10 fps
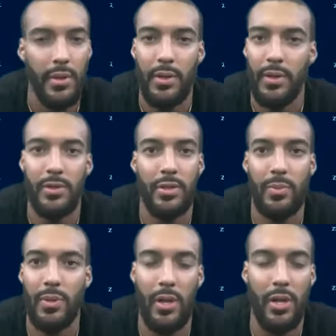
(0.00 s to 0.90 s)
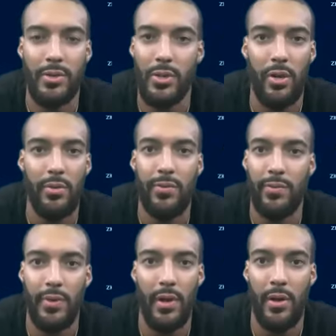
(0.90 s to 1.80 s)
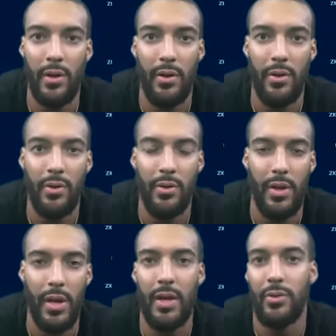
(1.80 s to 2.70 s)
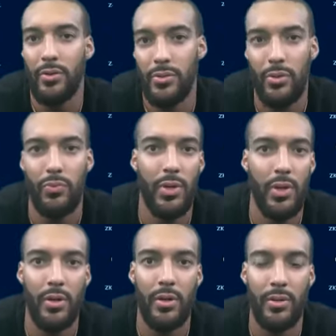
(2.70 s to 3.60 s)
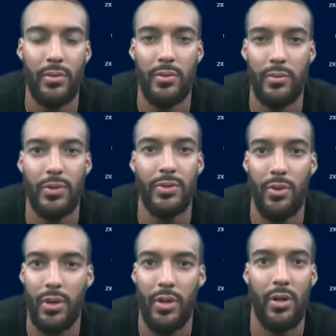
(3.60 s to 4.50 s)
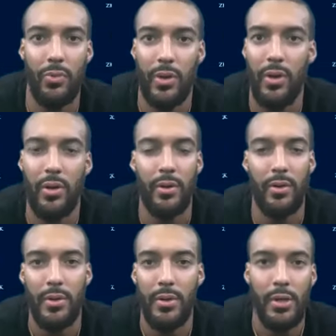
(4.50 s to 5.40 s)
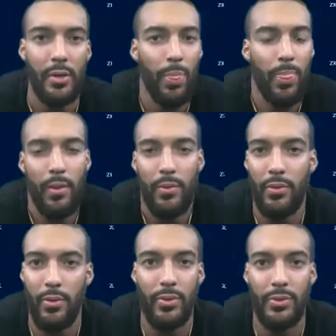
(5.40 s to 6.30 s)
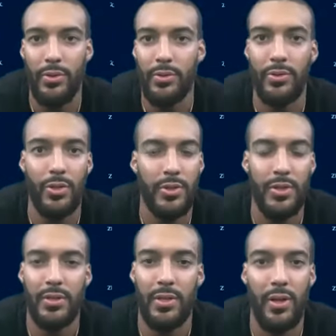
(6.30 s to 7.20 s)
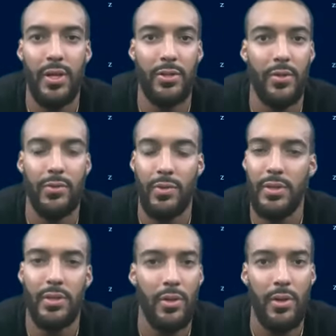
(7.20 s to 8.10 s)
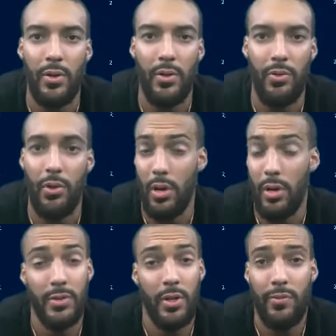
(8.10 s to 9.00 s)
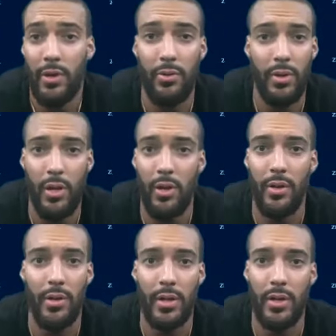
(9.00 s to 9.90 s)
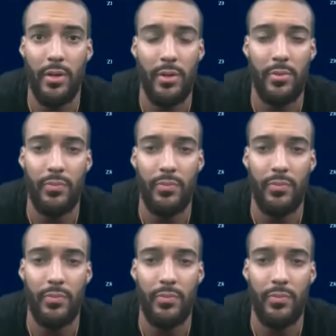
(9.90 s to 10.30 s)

it's just been a lot of stuff. And also with what's going on with, you know, the social justice and all that stuff. So it's, you know, a lot of stuff are going on, and